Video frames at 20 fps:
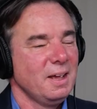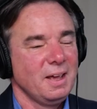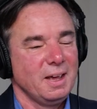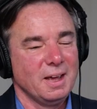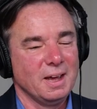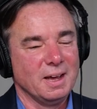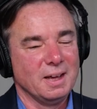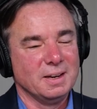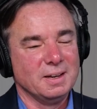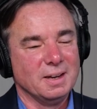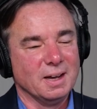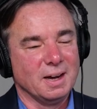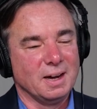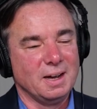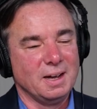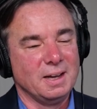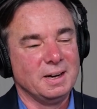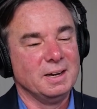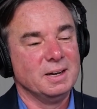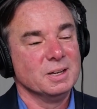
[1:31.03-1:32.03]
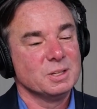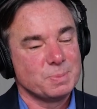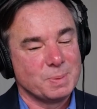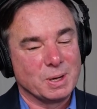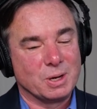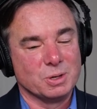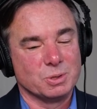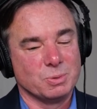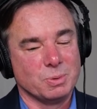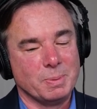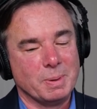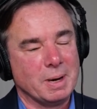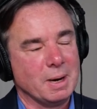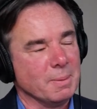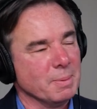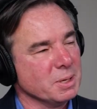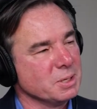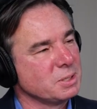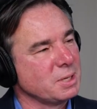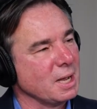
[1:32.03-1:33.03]
and it is because we've been
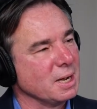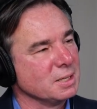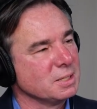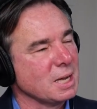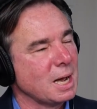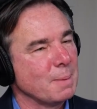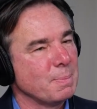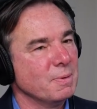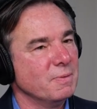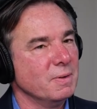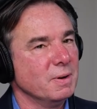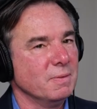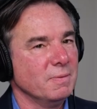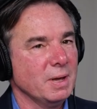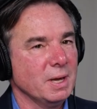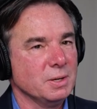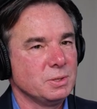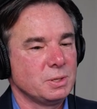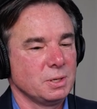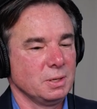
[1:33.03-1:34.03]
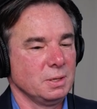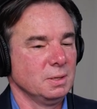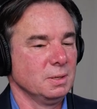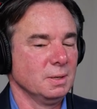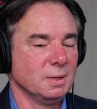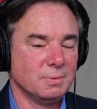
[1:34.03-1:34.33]
able to stay on top of innovation.